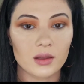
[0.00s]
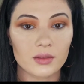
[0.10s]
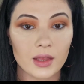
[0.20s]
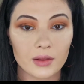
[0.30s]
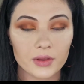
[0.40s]

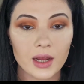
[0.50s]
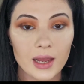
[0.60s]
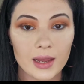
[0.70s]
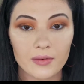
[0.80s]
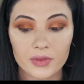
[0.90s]
Now that I
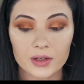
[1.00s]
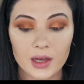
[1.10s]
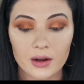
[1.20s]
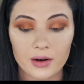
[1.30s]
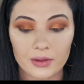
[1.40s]
have the
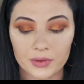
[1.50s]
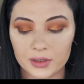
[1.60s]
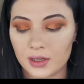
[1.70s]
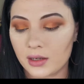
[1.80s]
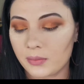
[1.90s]
entire eyelid
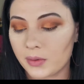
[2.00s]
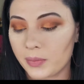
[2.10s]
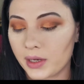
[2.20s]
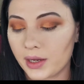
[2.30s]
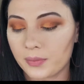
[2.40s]
done, I'm going to
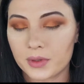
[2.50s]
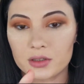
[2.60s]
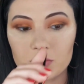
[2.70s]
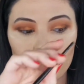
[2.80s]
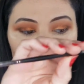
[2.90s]
pick up
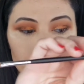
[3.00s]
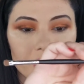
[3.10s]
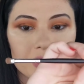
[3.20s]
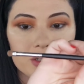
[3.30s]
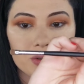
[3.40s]
this
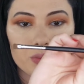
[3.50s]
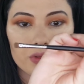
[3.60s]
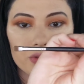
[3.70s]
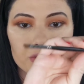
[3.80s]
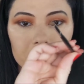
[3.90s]
Morphe
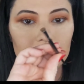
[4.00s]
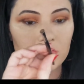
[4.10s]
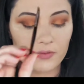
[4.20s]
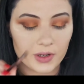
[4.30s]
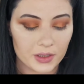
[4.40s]
213, just a
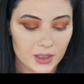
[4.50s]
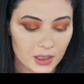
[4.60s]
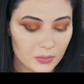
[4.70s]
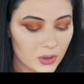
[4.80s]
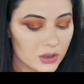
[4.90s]
very
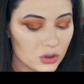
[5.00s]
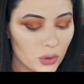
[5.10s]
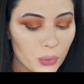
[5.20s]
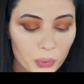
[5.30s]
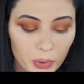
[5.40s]
tiny brush,
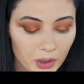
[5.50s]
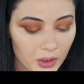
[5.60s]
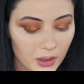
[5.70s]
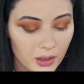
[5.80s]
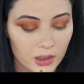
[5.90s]

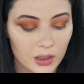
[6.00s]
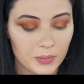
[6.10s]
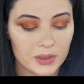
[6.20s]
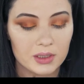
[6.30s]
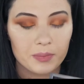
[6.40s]
and I'm
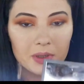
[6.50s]
going to dip